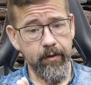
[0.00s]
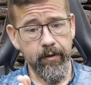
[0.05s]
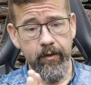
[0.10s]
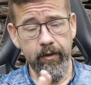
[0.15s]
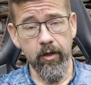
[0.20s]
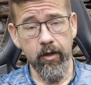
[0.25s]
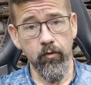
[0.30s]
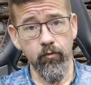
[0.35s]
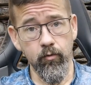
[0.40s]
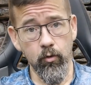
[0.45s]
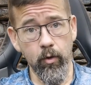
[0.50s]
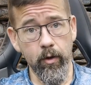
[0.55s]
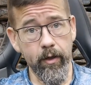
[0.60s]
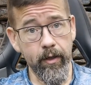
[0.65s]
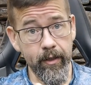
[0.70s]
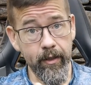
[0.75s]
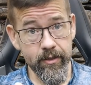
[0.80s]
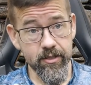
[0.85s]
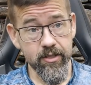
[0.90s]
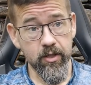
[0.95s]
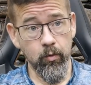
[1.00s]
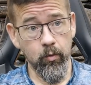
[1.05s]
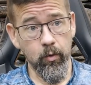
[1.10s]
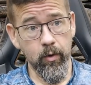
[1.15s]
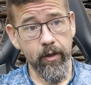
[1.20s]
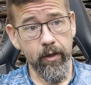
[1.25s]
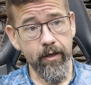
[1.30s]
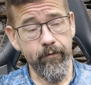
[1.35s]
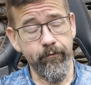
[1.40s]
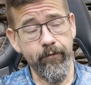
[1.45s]
go for it, and it's going to
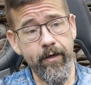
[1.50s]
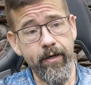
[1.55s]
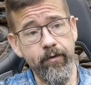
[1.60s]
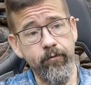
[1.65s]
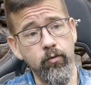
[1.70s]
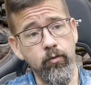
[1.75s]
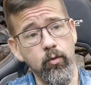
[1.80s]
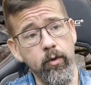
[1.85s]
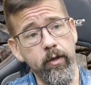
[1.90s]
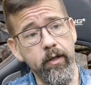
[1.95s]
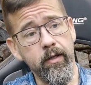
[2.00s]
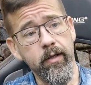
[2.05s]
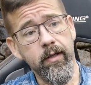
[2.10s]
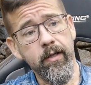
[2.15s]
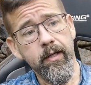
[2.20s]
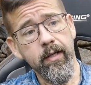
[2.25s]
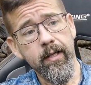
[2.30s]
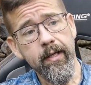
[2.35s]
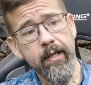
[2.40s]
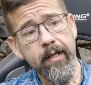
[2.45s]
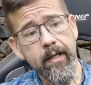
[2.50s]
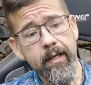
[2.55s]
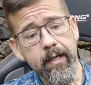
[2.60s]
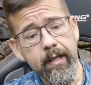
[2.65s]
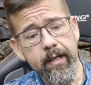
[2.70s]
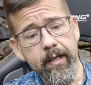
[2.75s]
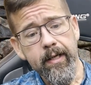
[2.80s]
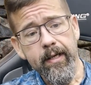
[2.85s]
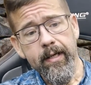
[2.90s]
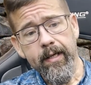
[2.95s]
work out fine for you.
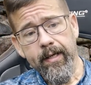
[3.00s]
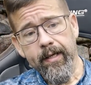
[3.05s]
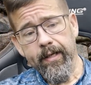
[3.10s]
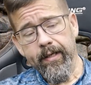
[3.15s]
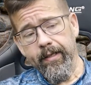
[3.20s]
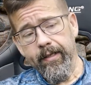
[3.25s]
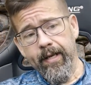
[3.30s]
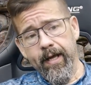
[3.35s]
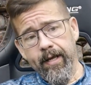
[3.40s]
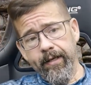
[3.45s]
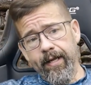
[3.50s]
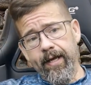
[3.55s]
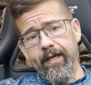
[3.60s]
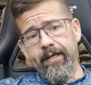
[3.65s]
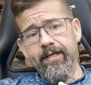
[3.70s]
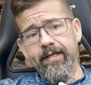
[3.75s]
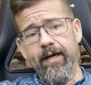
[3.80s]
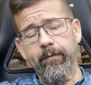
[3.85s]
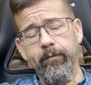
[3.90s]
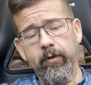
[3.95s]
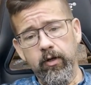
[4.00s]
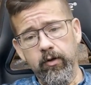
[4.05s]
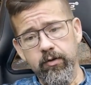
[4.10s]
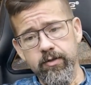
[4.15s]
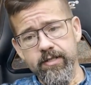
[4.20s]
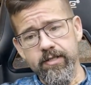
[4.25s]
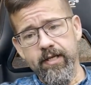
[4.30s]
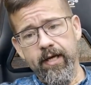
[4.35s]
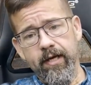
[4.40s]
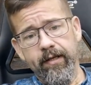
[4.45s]
Now, daytime
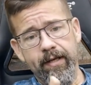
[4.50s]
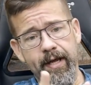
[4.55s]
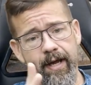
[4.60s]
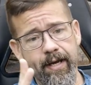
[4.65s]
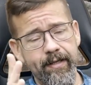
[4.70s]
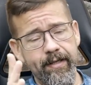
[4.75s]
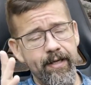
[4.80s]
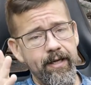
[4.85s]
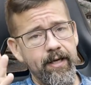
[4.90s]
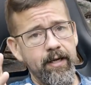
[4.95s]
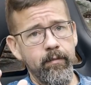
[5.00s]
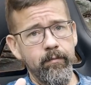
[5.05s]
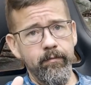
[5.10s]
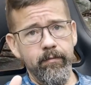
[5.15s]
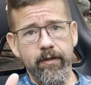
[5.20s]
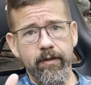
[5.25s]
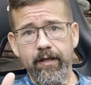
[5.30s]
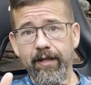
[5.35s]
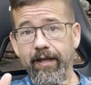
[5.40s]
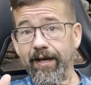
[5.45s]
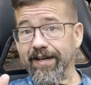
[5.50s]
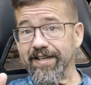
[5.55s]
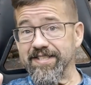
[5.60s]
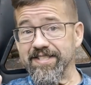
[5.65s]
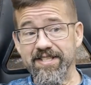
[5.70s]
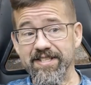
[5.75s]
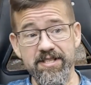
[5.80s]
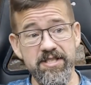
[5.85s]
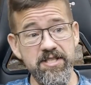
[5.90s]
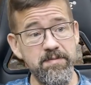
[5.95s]
use. Now, nighttime, like I
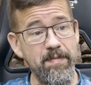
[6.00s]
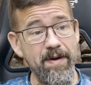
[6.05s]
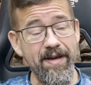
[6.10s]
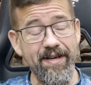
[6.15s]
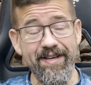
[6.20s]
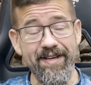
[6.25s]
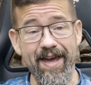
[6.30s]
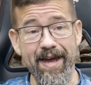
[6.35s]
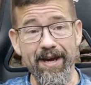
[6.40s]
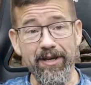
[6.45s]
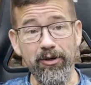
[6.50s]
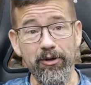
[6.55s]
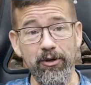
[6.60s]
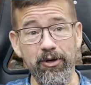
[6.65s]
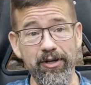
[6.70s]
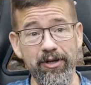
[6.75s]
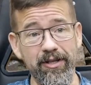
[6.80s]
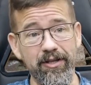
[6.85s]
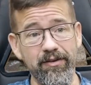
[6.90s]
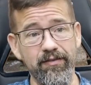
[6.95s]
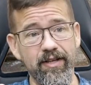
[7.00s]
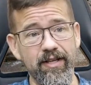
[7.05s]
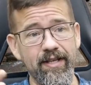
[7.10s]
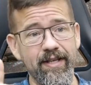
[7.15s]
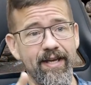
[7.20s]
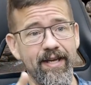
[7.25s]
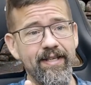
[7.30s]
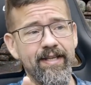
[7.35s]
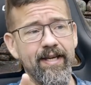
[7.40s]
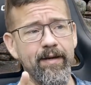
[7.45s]
said, spectacular. I love it.
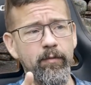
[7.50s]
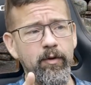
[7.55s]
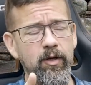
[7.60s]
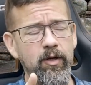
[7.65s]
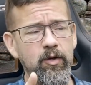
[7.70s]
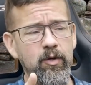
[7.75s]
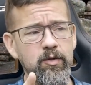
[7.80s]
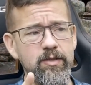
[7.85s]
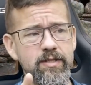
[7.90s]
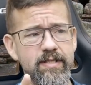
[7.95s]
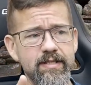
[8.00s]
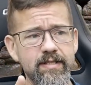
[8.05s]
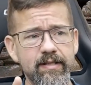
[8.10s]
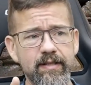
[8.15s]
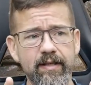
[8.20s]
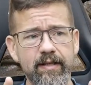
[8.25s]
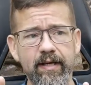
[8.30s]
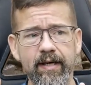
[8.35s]
Daytime use,